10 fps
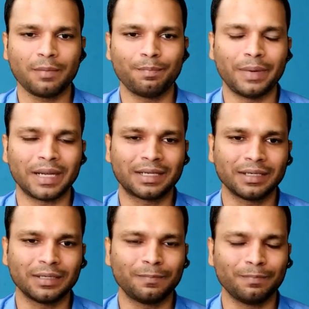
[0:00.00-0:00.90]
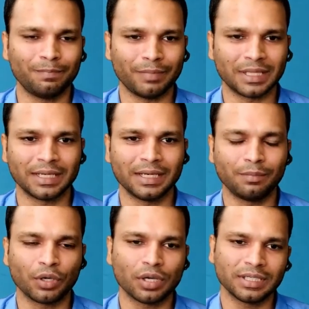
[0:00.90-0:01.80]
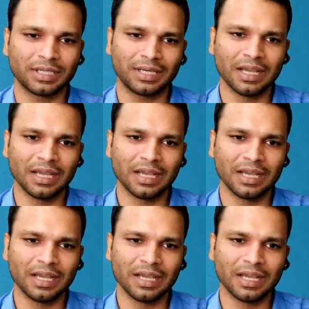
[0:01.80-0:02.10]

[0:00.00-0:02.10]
better method because it